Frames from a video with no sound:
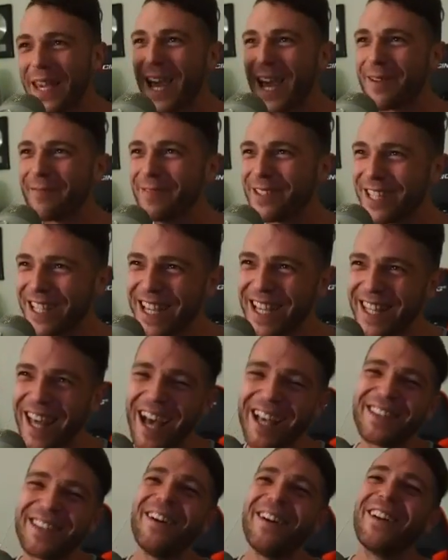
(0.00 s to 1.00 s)
That's what
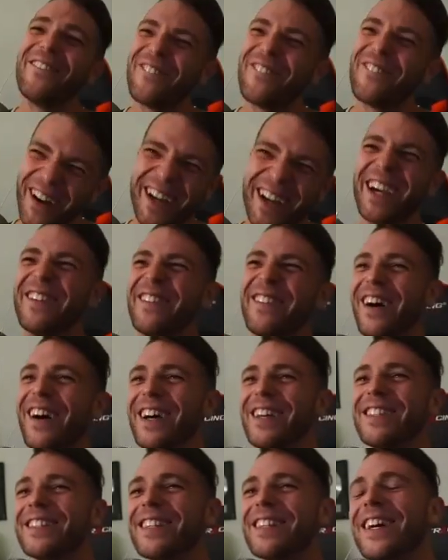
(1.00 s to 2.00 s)
it fucking was.
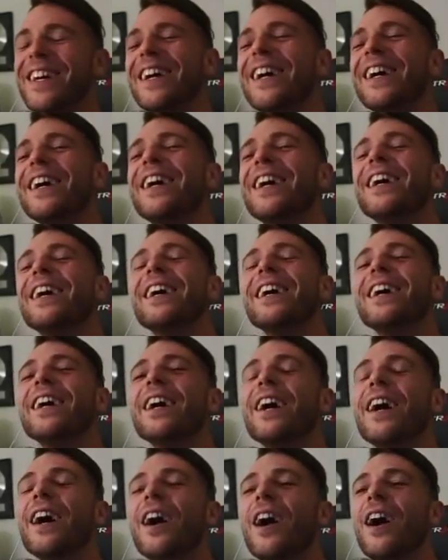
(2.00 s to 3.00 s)
Whoa.
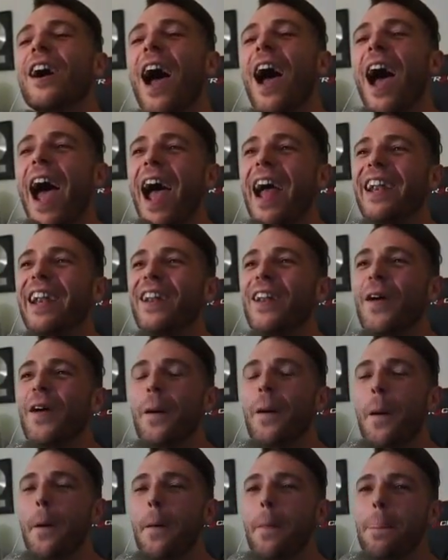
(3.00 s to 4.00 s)
Yeah, I remember
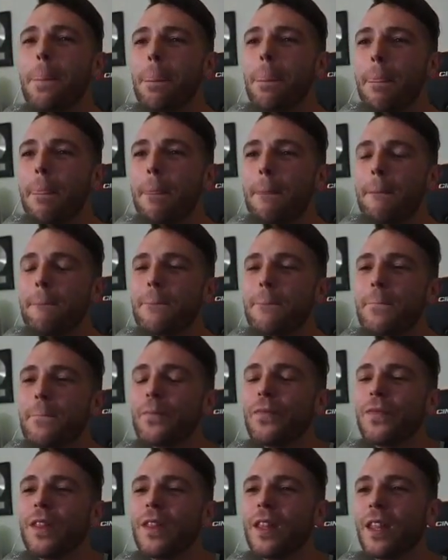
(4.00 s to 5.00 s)
that you would
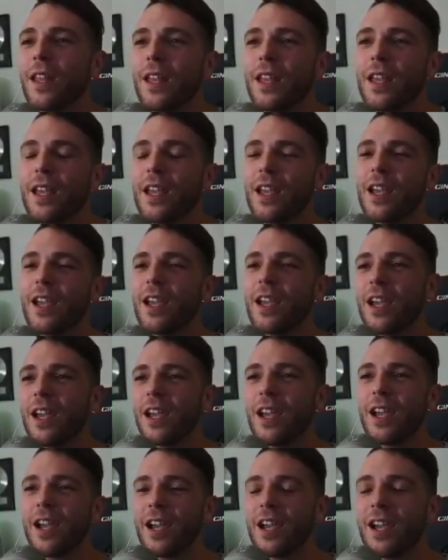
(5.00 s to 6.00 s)
always say
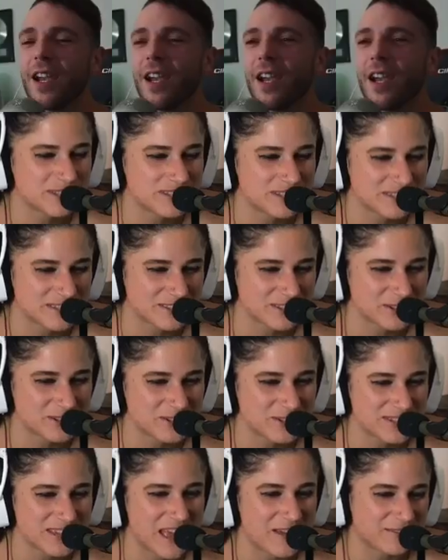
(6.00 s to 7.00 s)
the juice
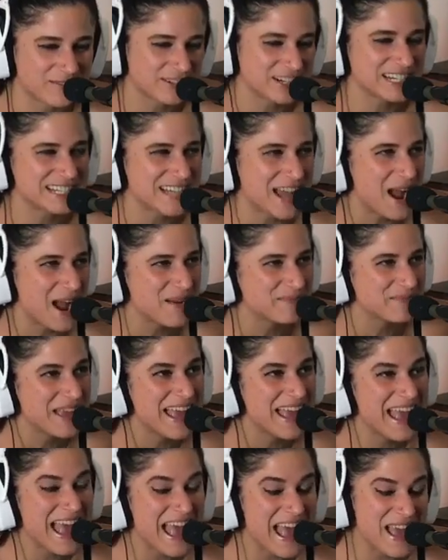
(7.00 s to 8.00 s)
loose every time.
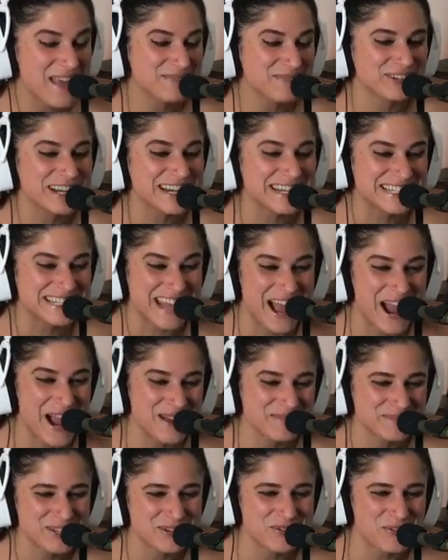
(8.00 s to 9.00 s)
Every
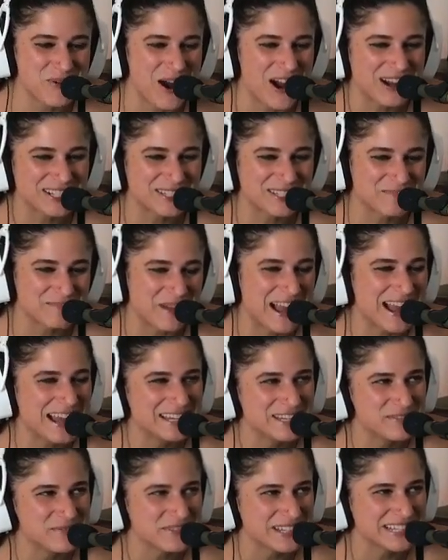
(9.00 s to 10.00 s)
time you walked by
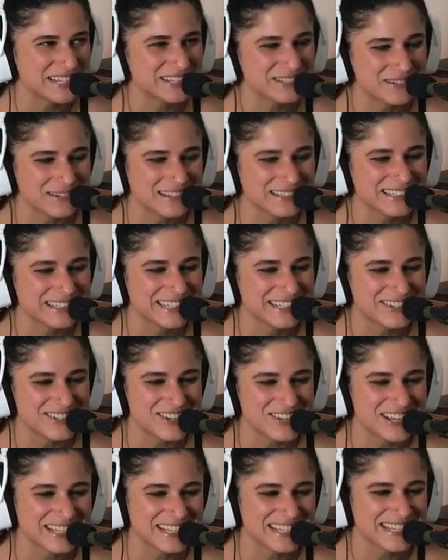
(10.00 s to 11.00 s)
Navene grilling
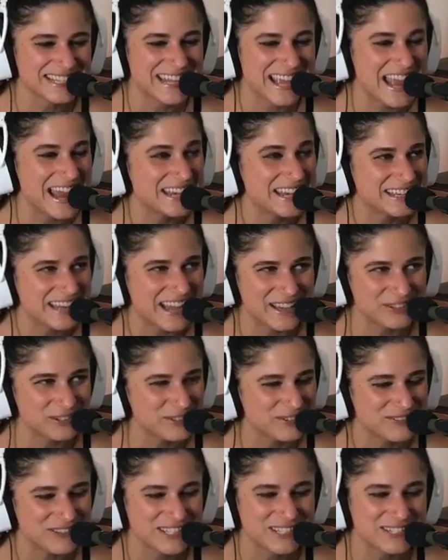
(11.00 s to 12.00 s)
chicken, and
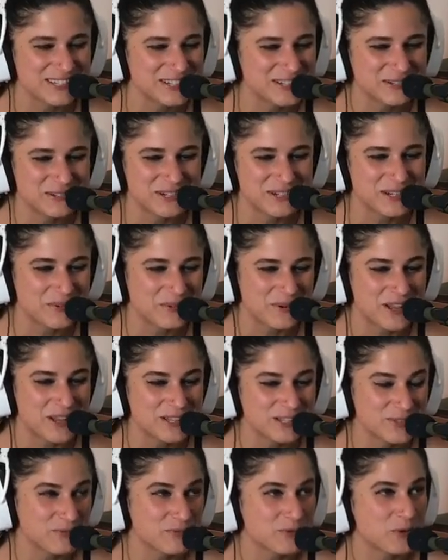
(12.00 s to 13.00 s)
neither of us knew what it
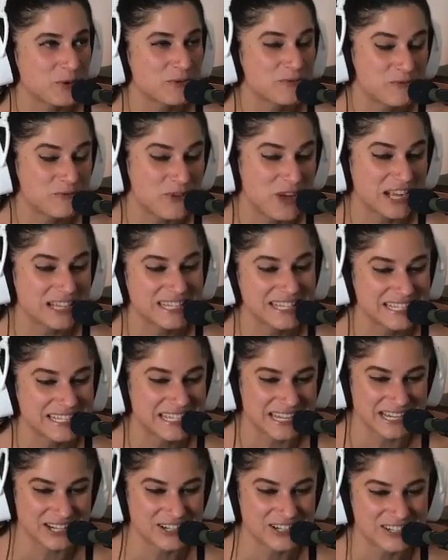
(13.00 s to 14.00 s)
was for fucking
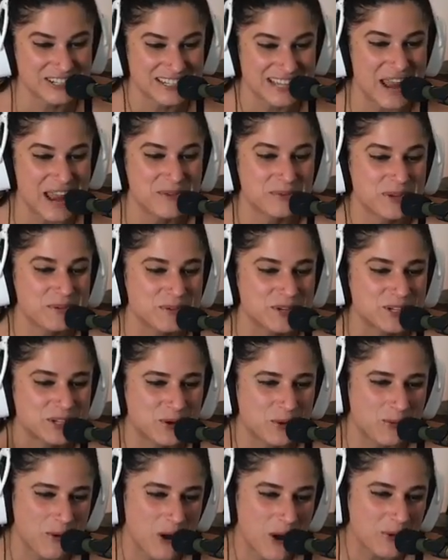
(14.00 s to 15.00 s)
years, and we would
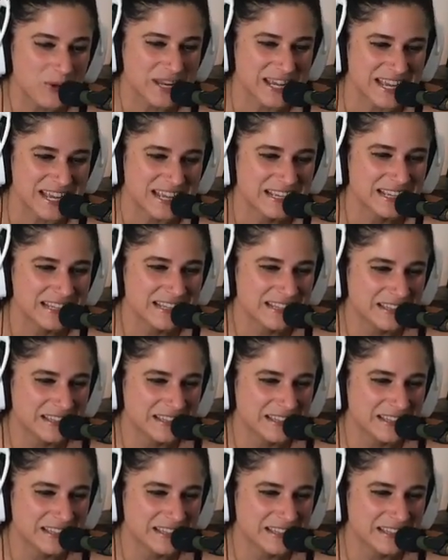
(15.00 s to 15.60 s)
quote it.